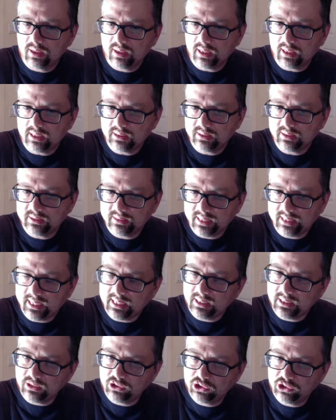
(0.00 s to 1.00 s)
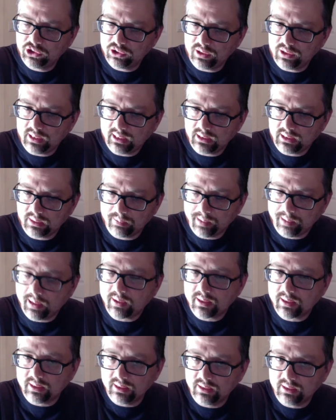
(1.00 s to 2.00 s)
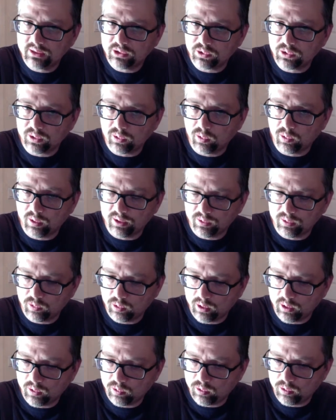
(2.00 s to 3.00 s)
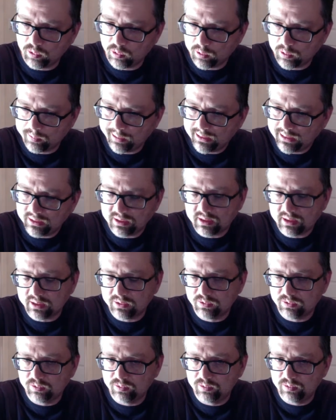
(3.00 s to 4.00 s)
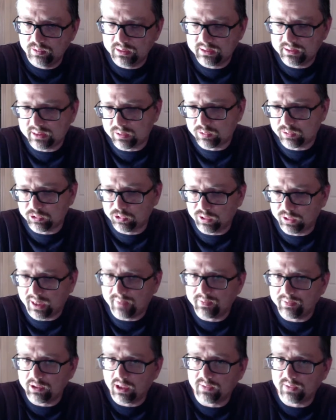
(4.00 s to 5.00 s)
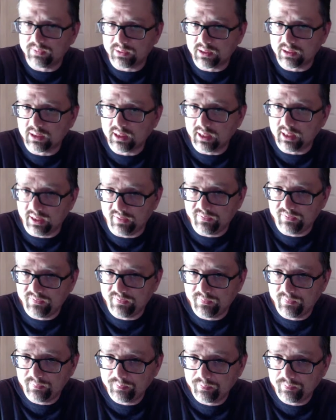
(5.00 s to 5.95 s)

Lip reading: a stage in American history where we're basically, it's like we're driving off a cliff.